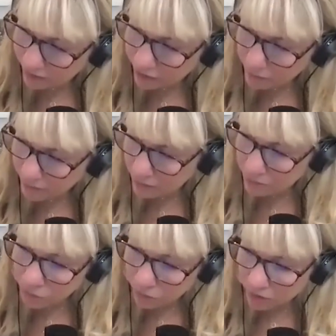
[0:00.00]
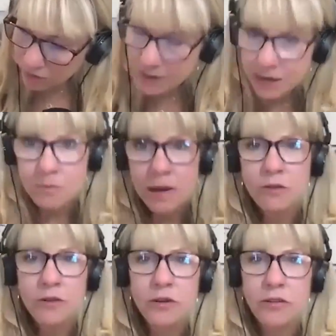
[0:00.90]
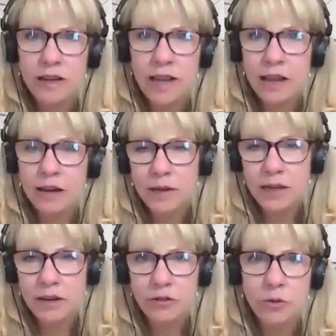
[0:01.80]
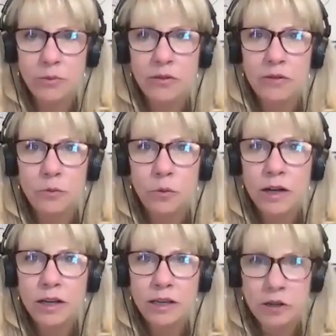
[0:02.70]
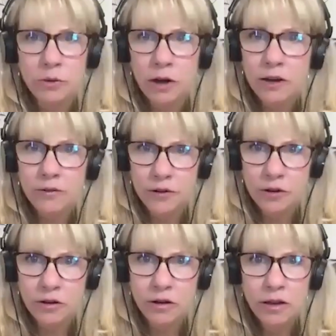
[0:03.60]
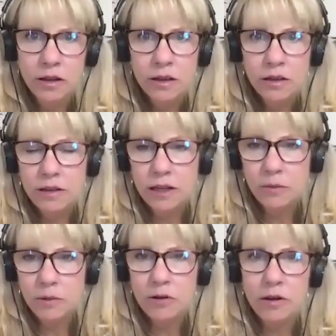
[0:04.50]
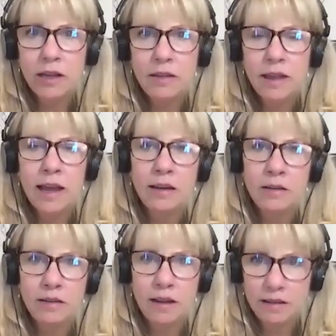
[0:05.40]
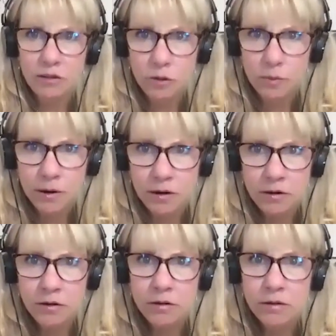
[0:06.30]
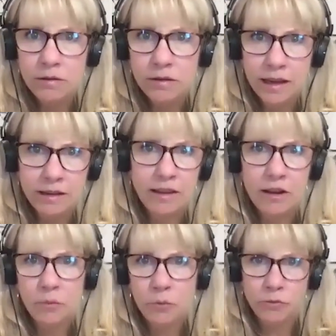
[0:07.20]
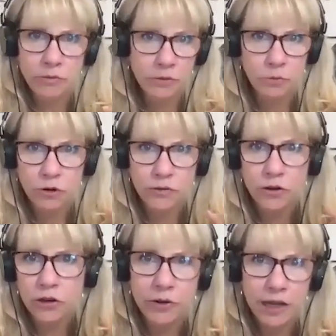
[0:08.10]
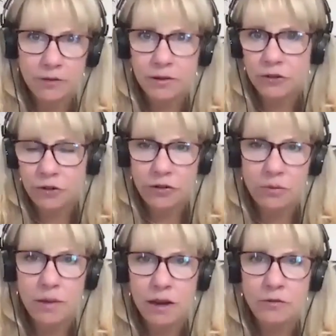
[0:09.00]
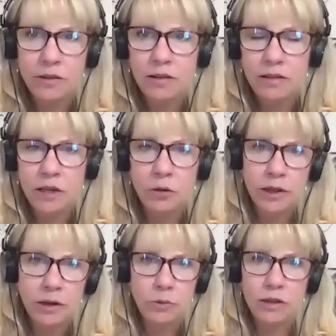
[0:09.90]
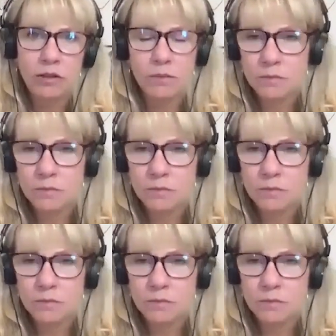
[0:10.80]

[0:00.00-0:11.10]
little bit more about my first academy in terms of what you offer the community that sets you apart, things that are more of your unique features and benefits that you lead with?